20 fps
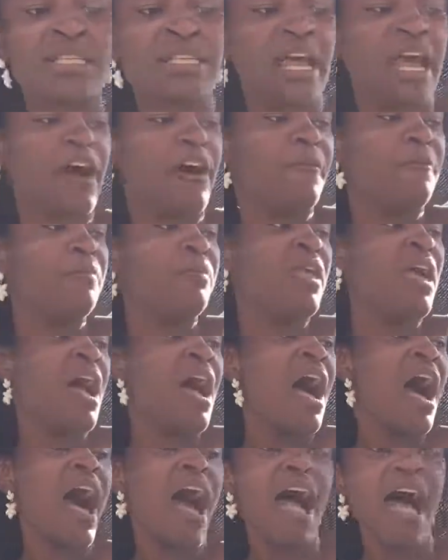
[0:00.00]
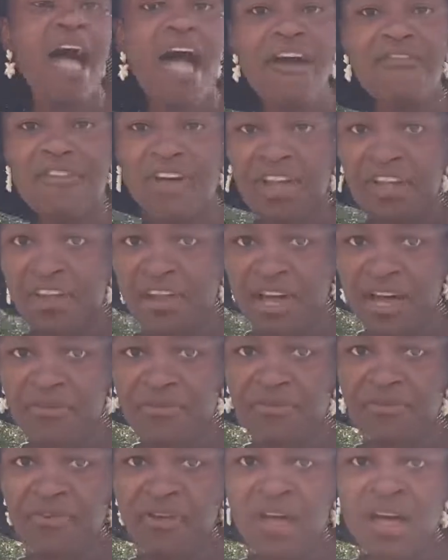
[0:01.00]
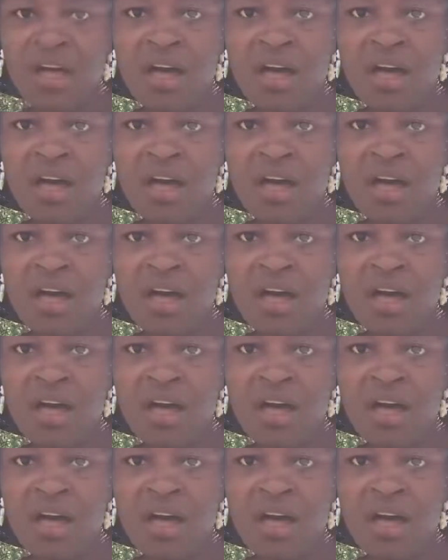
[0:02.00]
Now, I have enough